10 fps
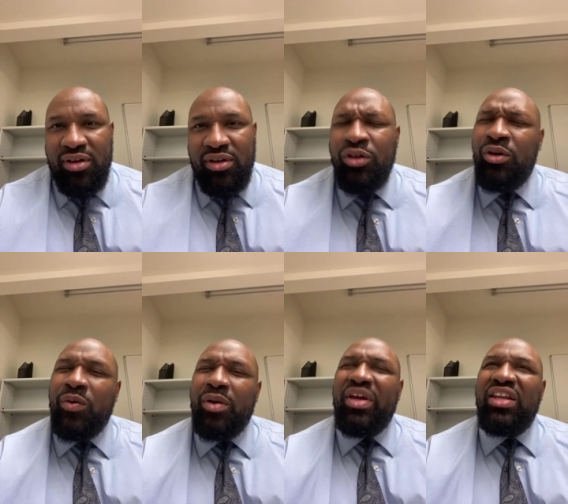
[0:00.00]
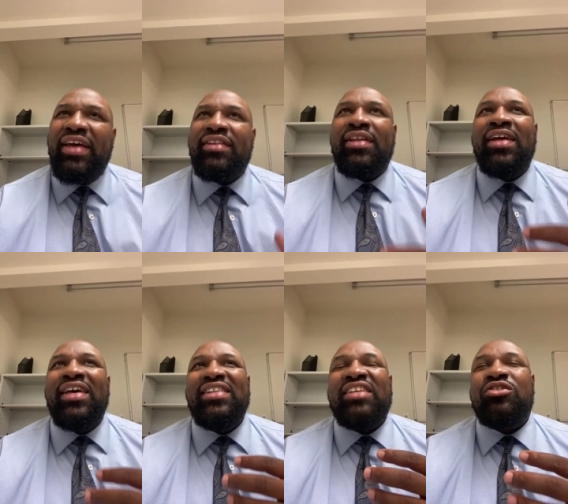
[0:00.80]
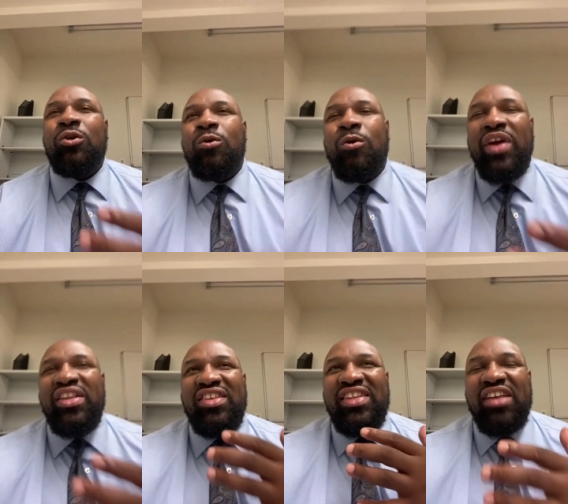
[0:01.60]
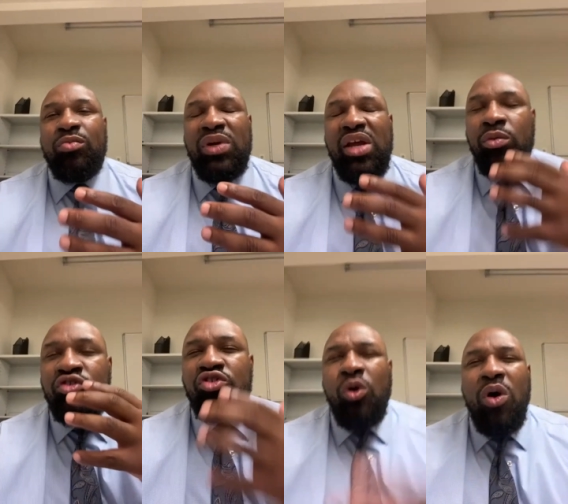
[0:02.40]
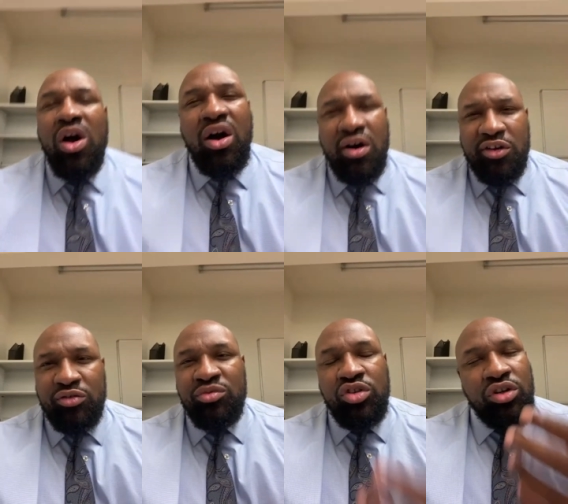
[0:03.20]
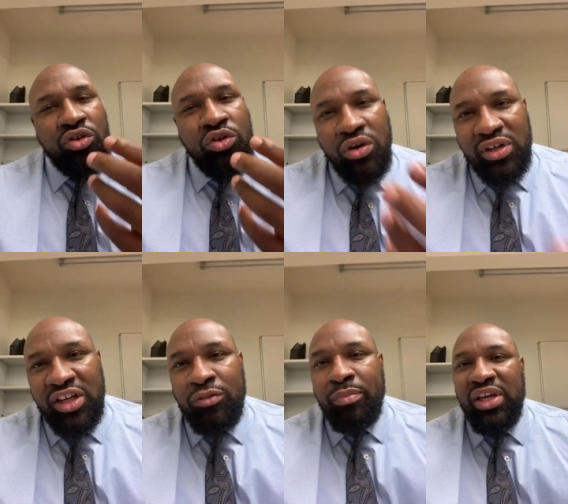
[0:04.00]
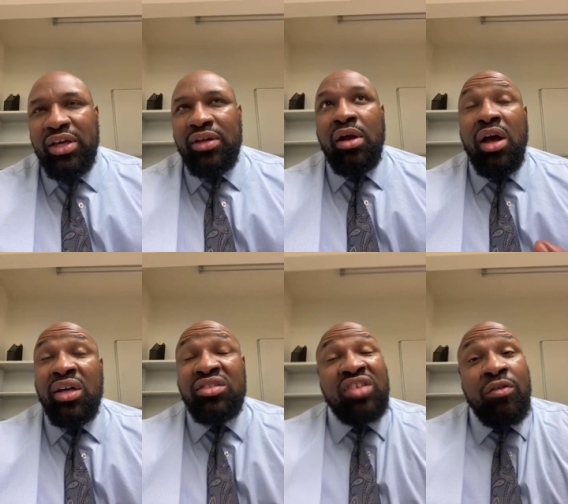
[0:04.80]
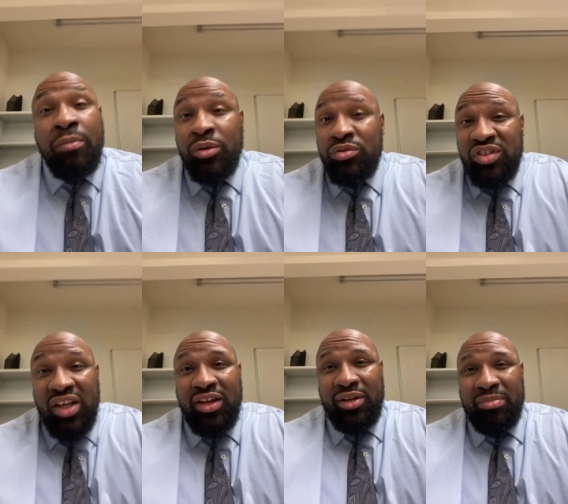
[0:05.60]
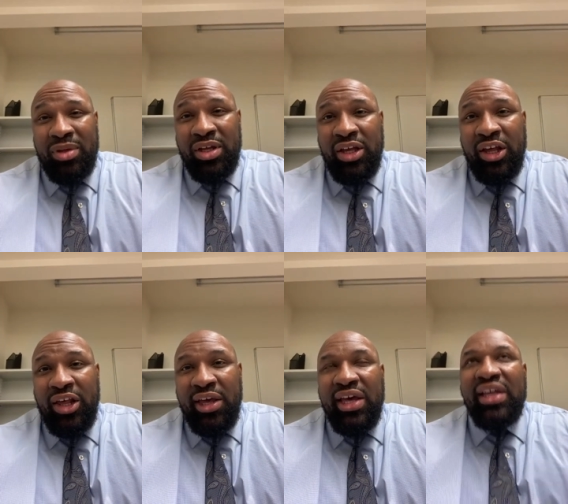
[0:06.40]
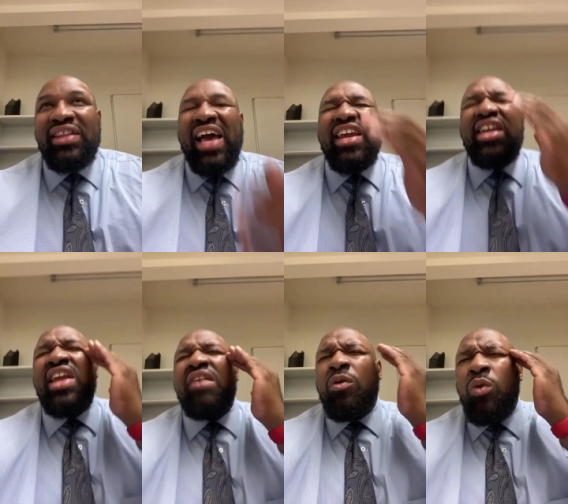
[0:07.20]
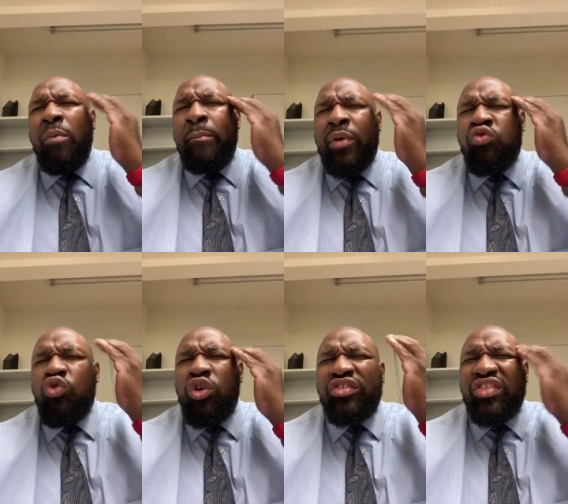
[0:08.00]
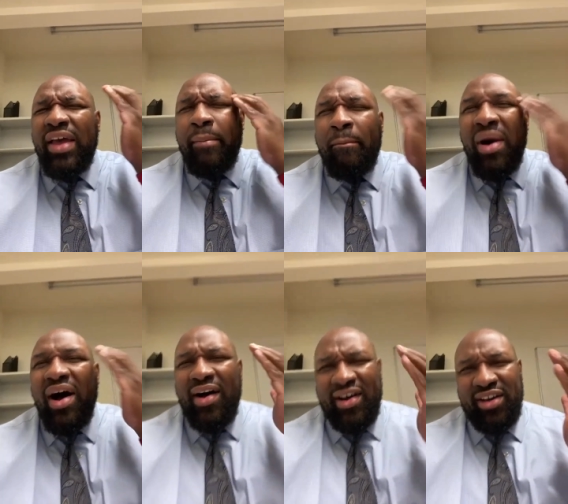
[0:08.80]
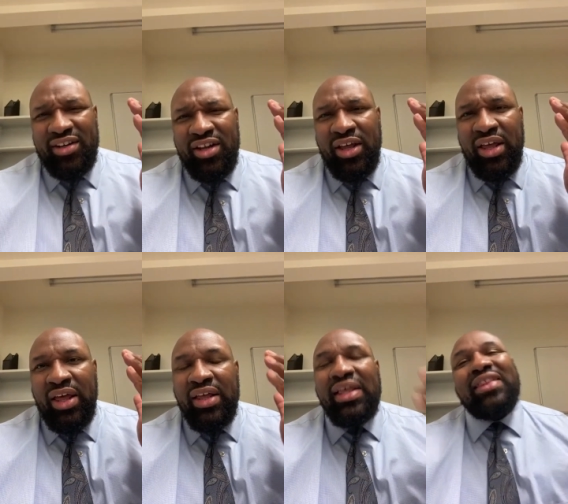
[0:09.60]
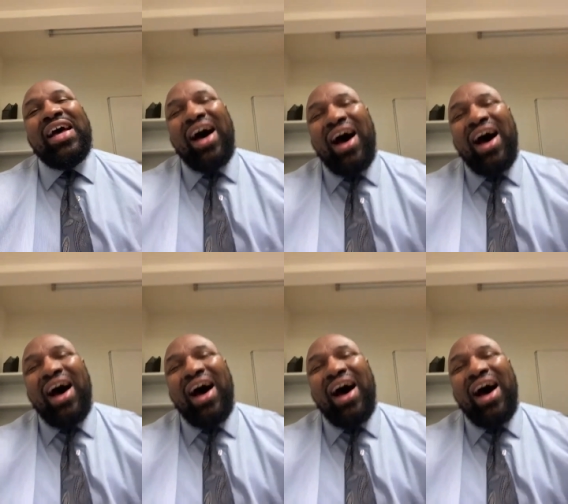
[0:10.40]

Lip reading: You know what I mean? Like, that's so crazy. That's when they were so accustomed to the New York Knicks being a terrible team that it never would cross their mind that the